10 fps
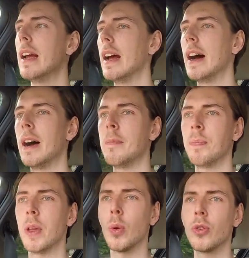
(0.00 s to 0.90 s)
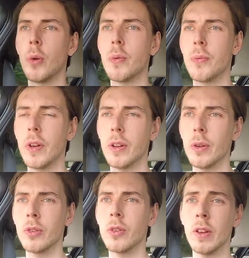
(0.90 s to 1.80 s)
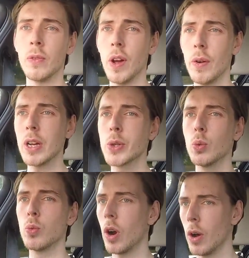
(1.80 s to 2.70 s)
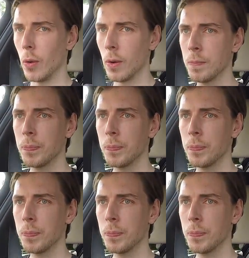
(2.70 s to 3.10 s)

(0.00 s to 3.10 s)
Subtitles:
It also feels, there's very little roll,